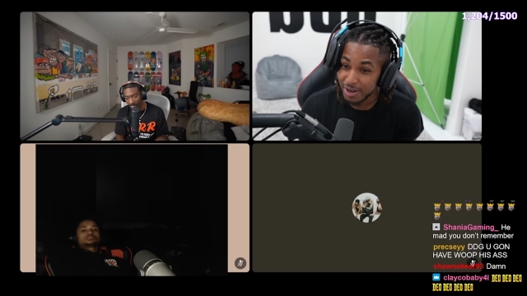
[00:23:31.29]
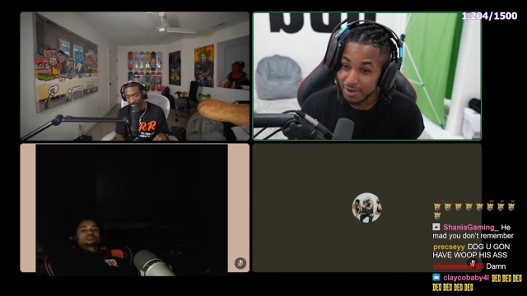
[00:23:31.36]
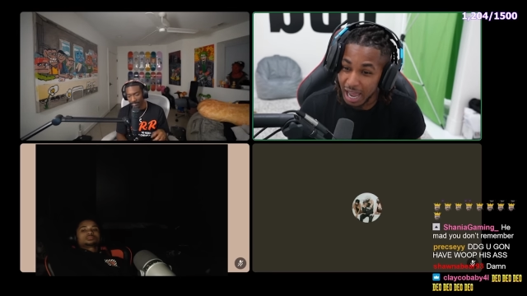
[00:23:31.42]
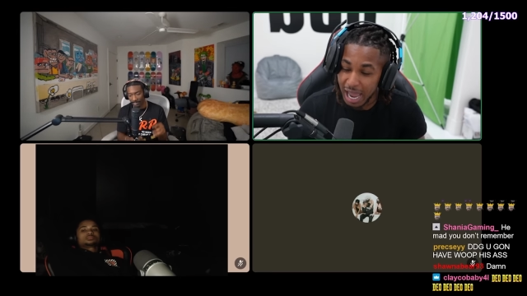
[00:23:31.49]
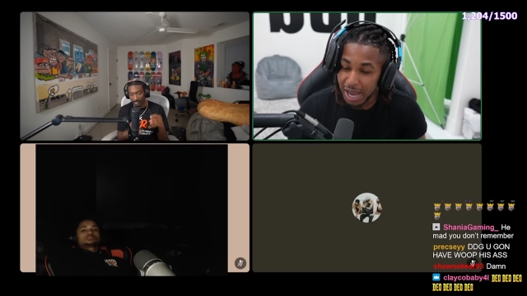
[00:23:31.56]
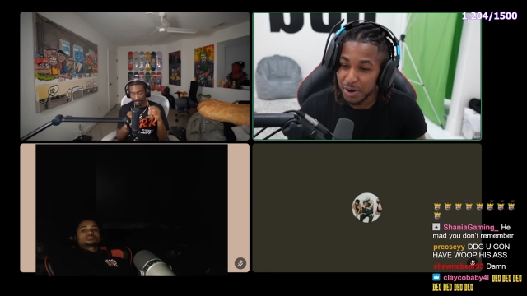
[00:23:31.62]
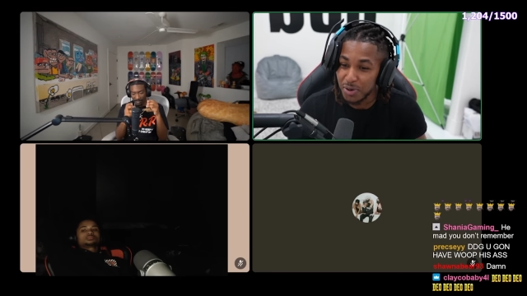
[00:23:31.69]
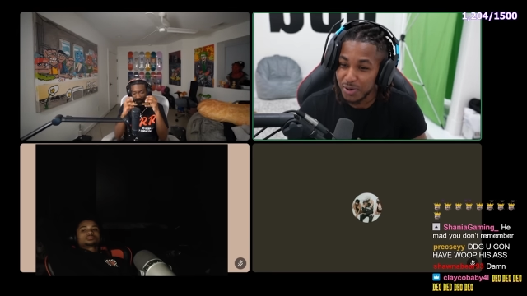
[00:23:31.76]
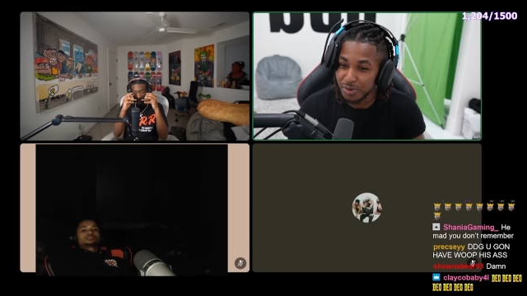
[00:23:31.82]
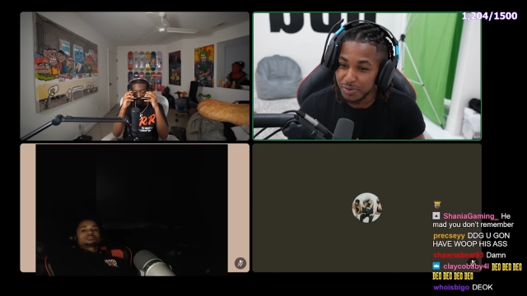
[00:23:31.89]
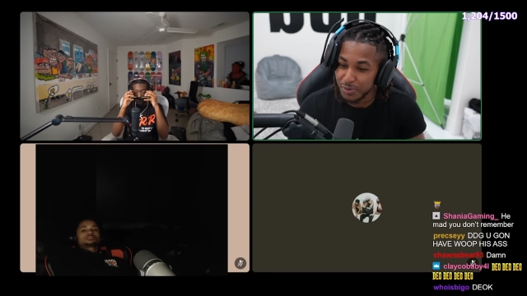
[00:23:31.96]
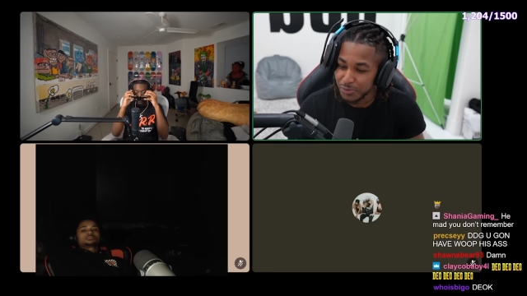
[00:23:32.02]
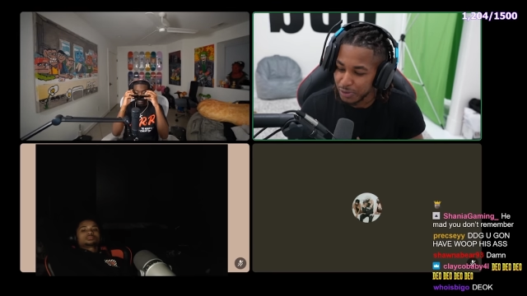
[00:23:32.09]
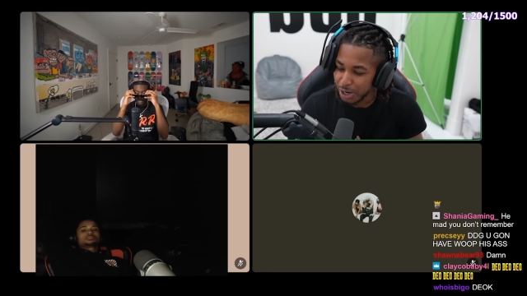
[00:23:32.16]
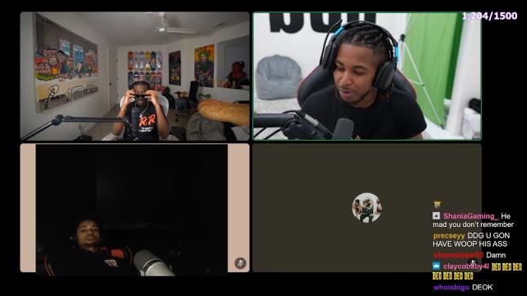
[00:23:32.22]
I don't give a
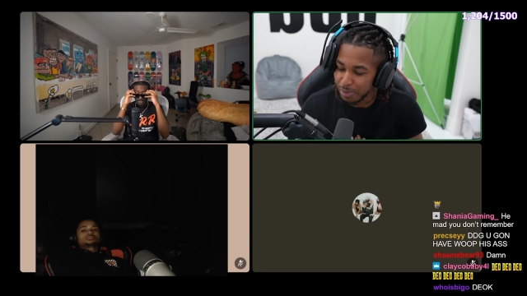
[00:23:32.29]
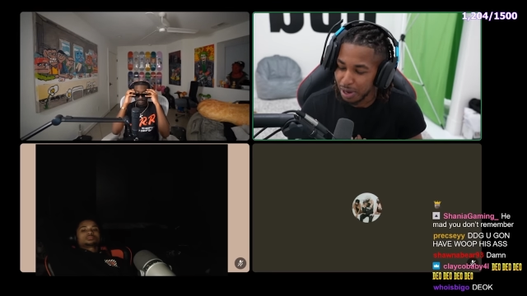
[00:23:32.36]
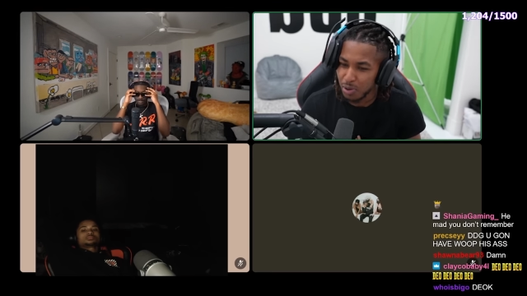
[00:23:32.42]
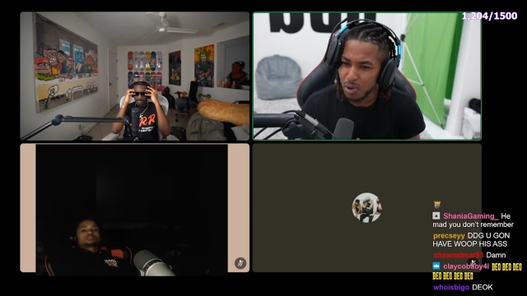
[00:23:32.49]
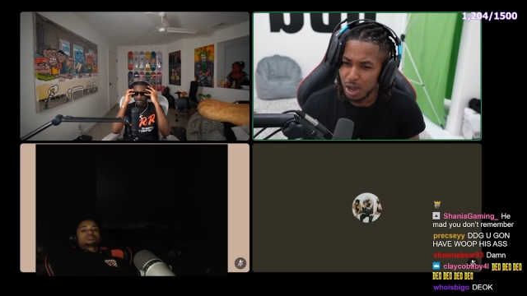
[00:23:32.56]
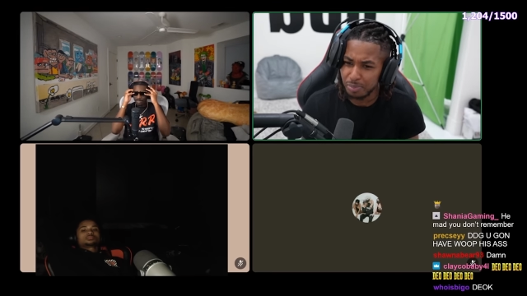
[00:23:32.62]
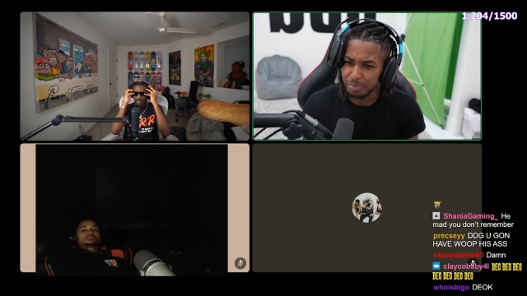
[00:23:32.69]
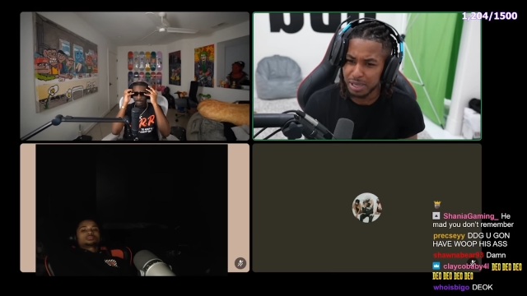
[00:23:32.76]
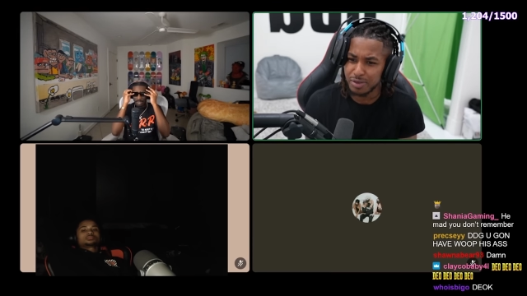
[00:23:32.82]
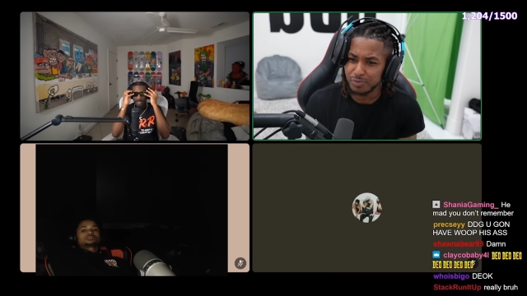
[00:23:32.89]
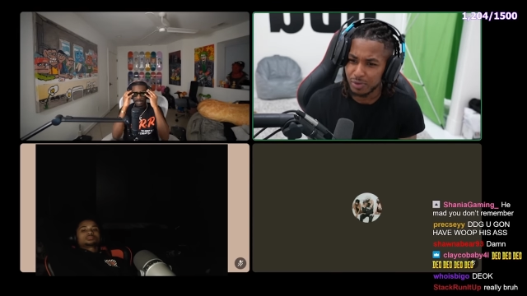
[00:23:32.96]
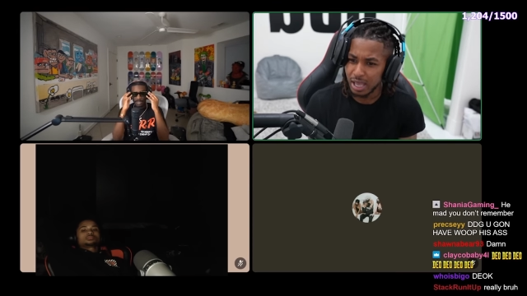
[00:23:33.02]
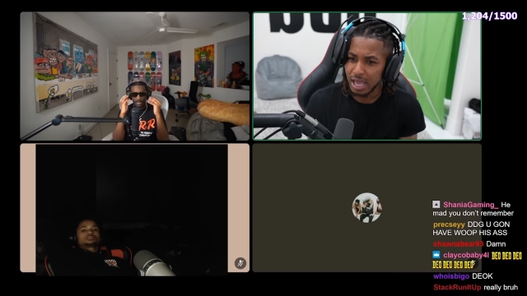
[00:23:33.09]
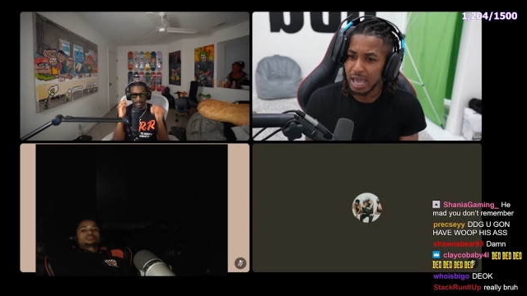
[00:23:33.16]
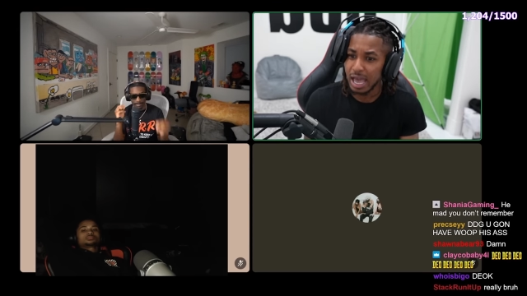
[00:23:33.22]
fuck about who I played.
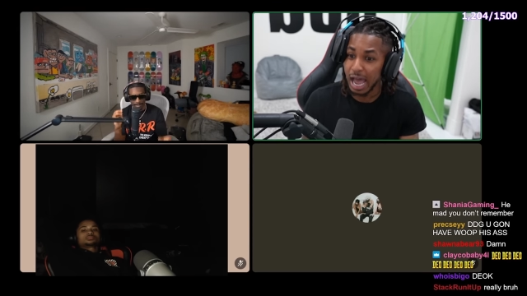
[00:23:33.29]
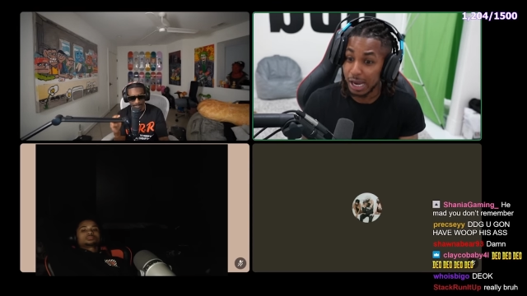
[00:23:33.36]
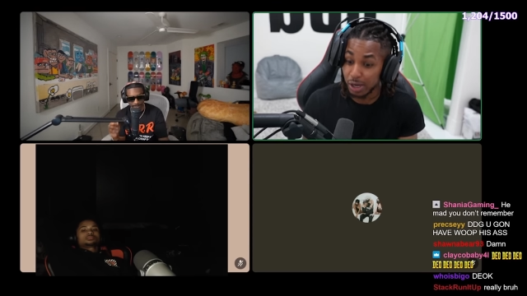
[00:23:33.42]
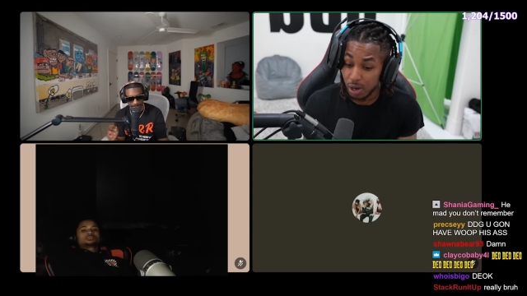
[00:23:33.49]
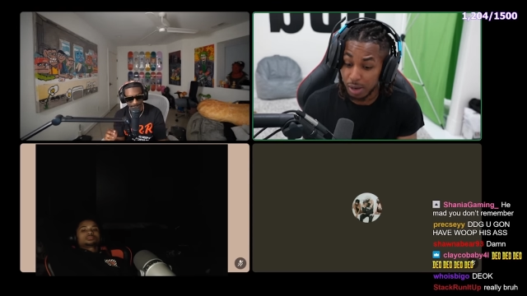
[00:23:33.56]
I know